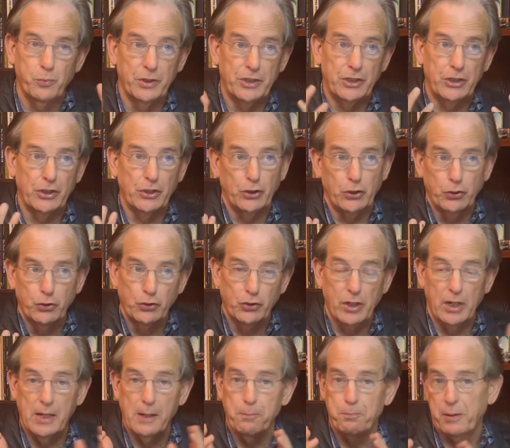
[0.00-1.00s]
which is
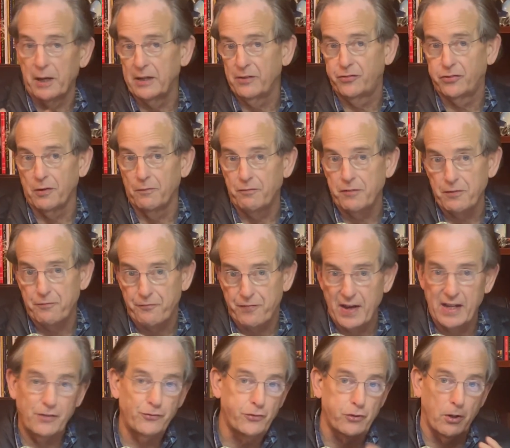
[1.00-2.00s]
usually a place of
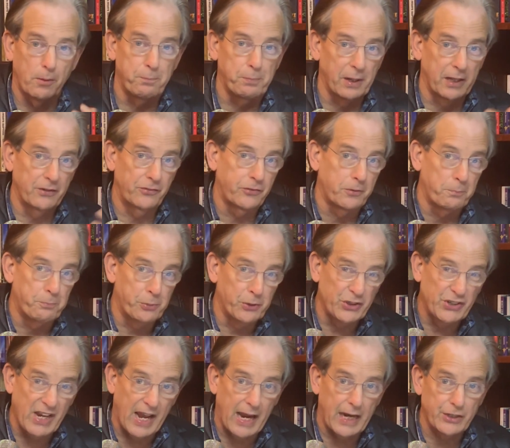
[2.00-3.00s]
defense or a place of
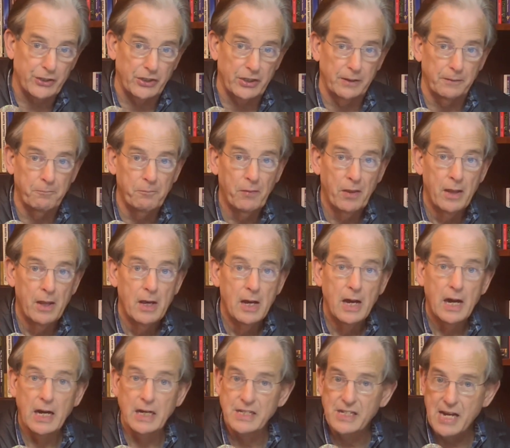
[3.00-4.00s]
protection.
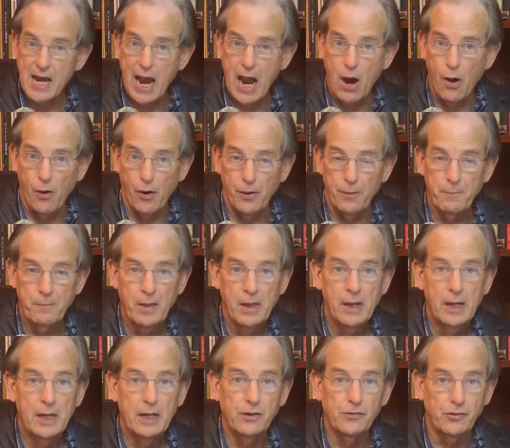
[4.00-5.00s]
A tower
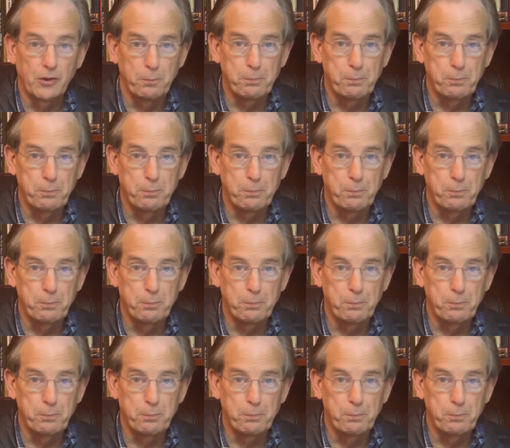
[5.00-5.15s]
is a